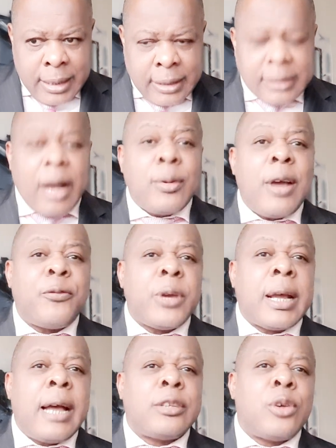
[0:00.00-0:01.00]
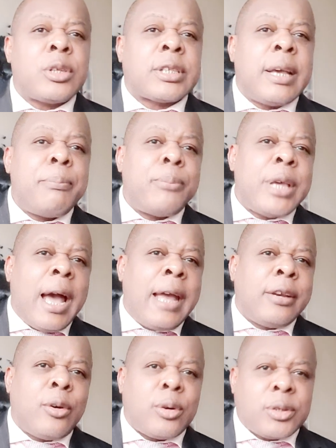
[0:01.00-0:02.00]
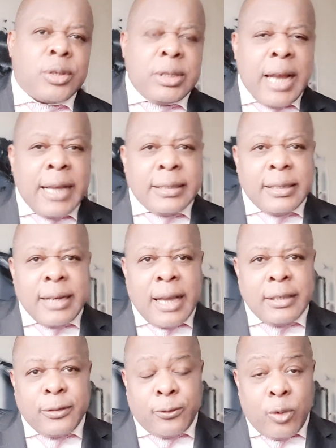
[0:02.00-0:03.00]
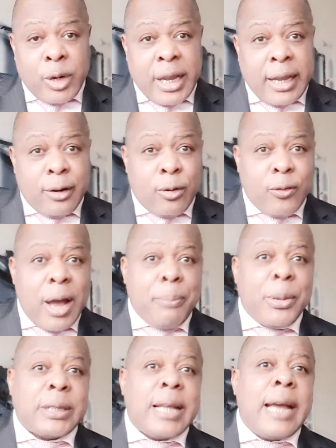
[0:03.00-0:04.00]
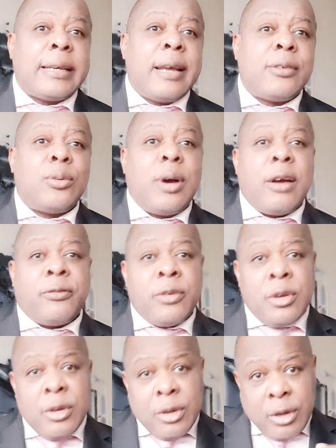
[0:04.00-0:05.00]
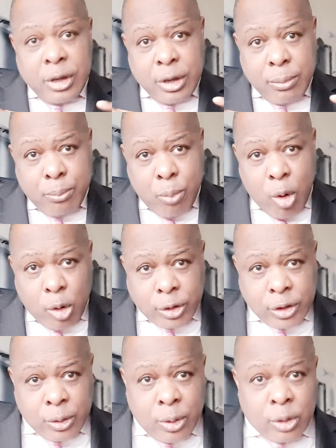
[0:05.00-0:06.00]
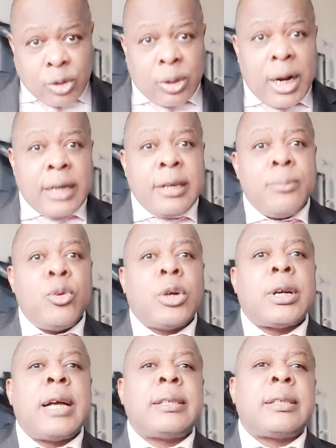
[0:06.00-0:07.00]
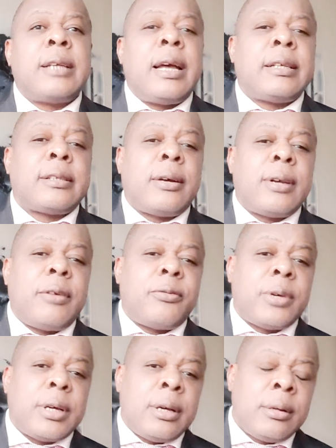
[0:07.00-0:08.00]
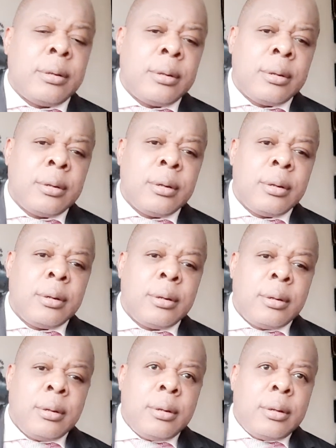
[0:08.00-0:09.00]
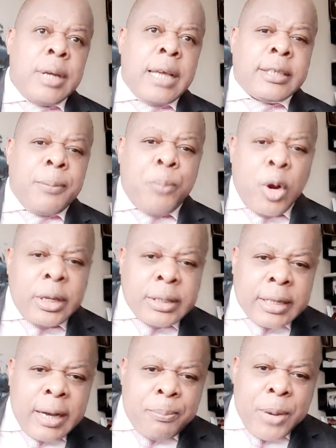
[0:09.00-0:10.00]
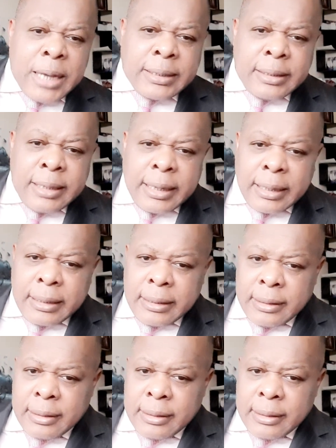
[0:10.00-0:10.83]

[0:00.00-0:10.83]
South Africa just came behind us in 1994, the end of apartheid, that you have a multicultural democracy now in South Africa. There's a political party there.